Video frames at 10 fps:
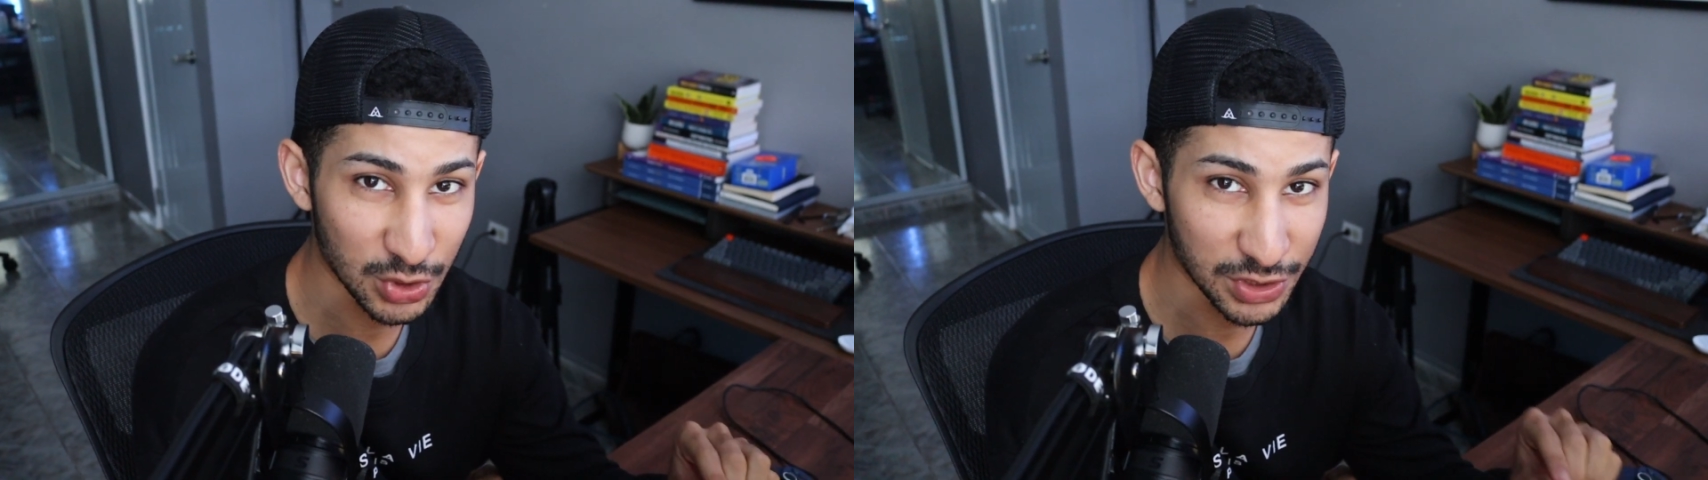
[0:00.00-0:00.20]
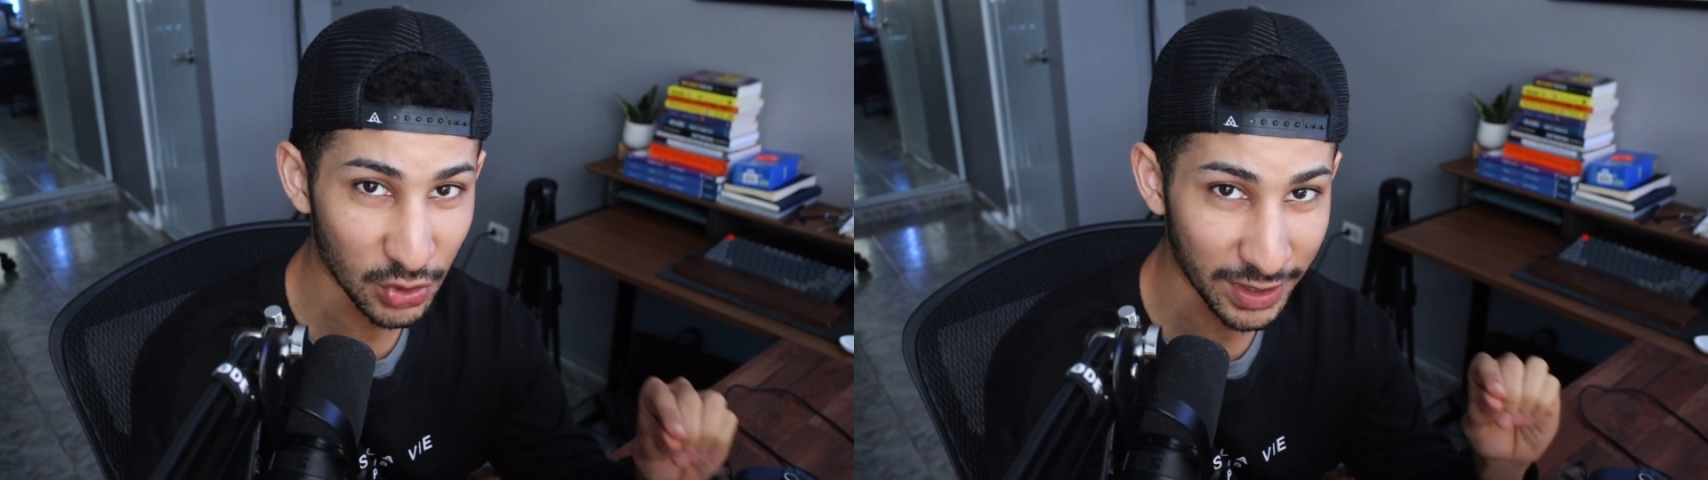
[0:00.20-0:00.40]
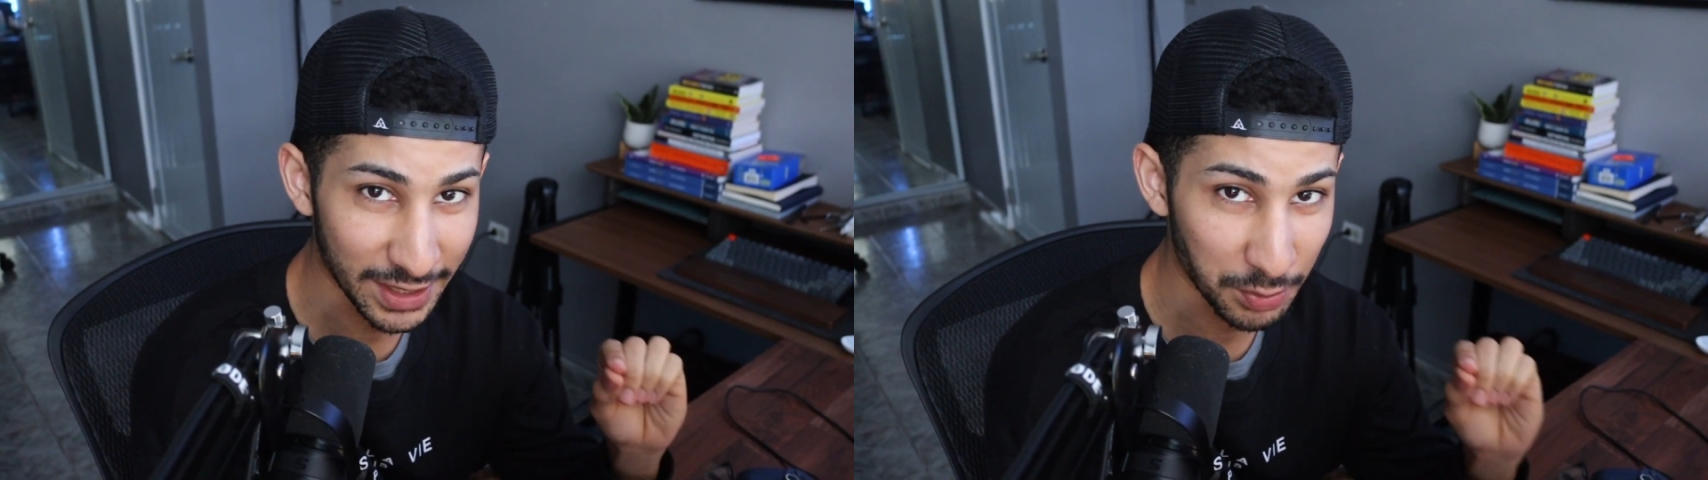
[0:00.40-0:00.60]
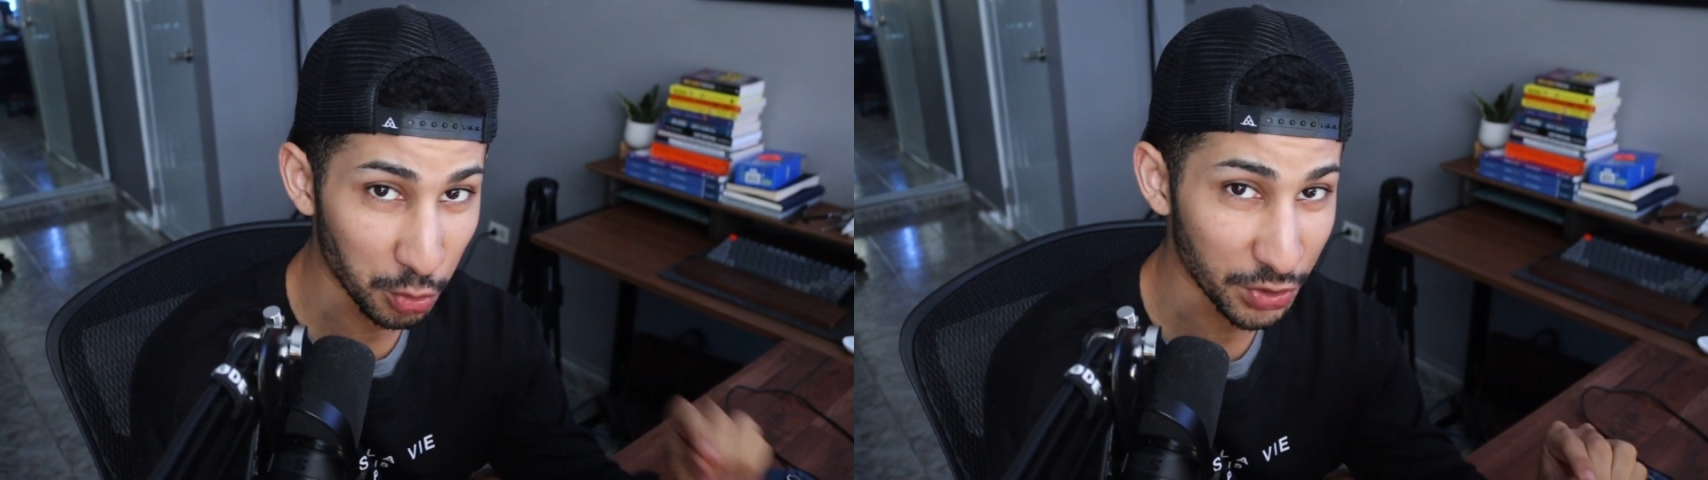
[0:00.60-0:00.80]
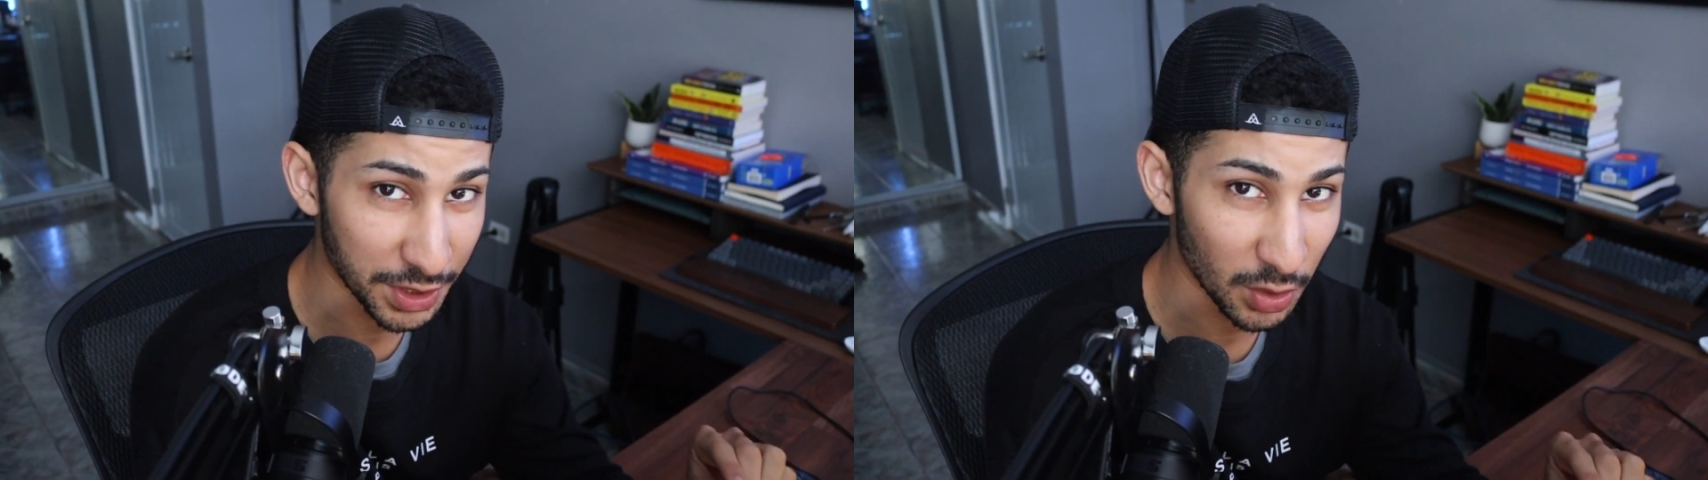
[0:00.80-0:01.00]
sheets are getting
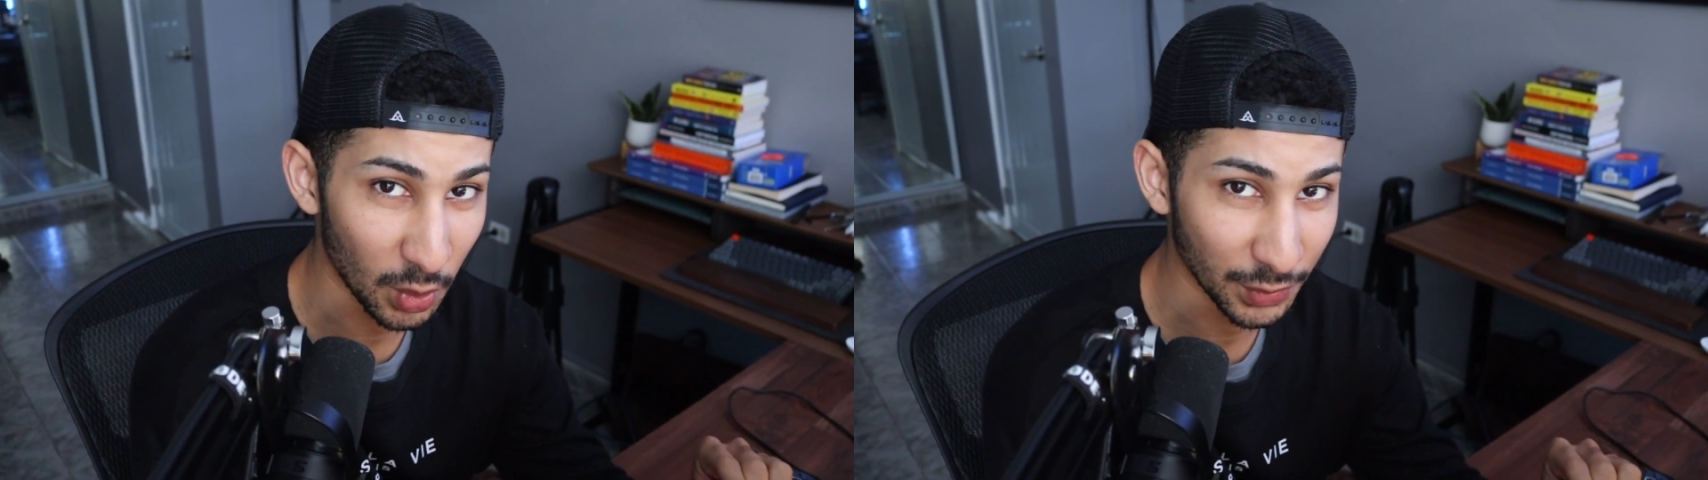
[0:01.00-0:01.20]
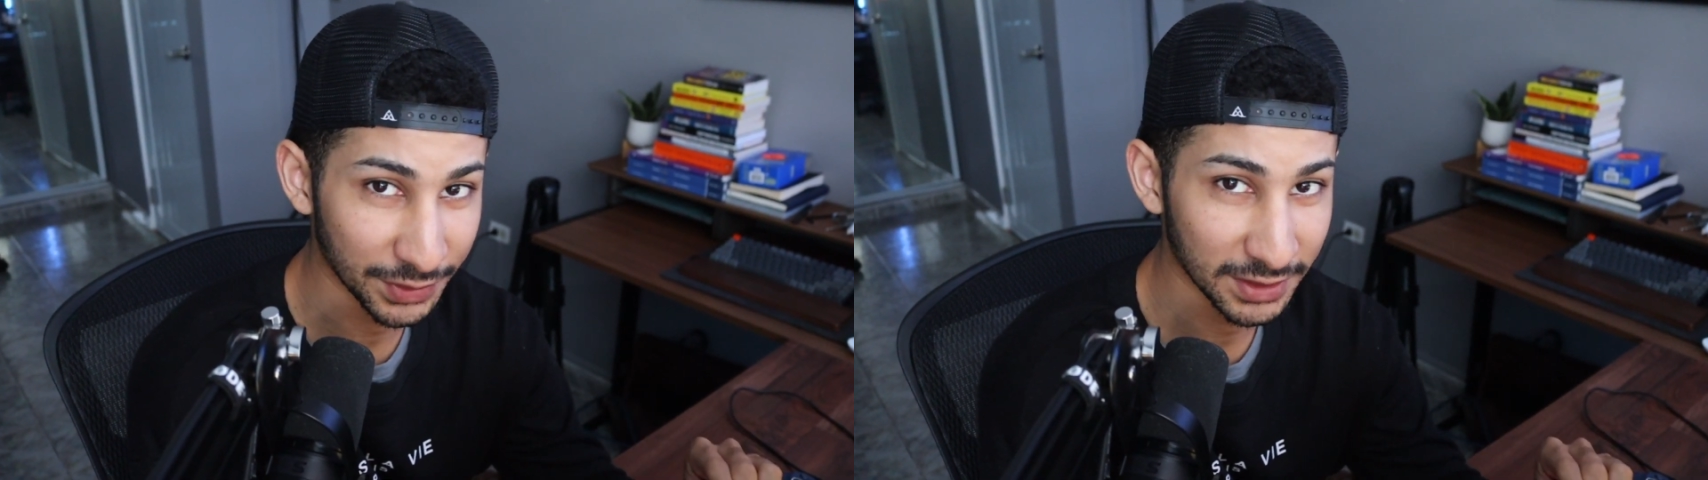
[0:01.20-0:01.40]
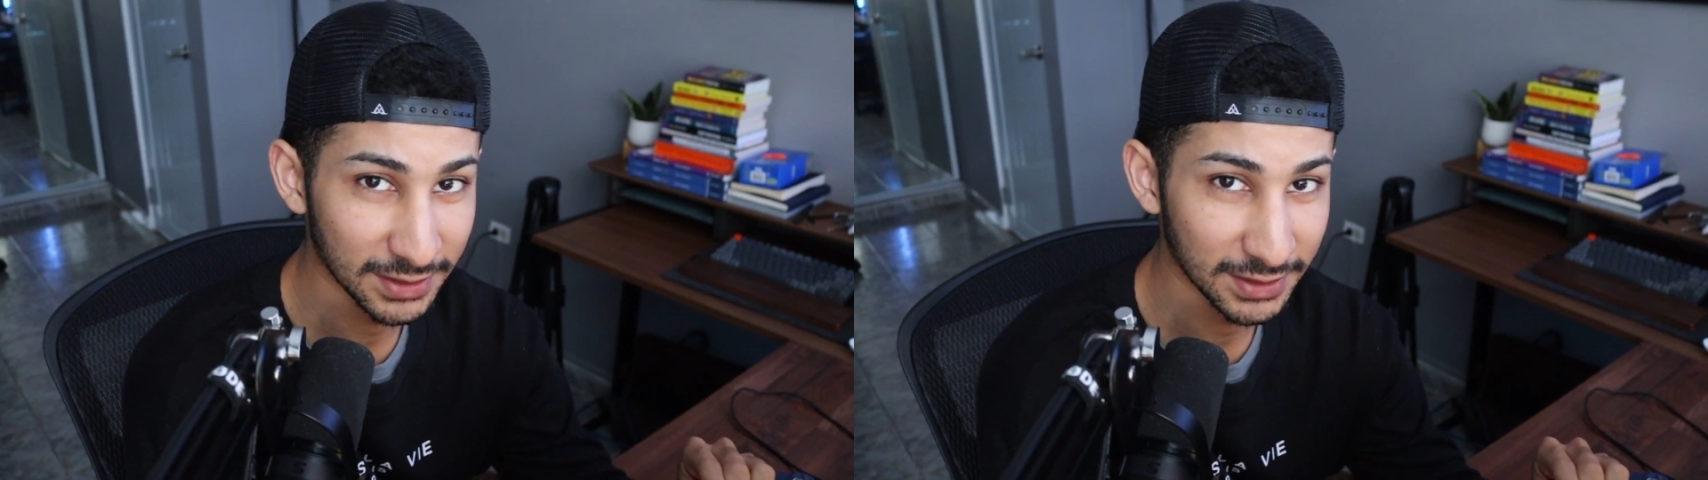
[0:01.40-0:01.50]
pretty old.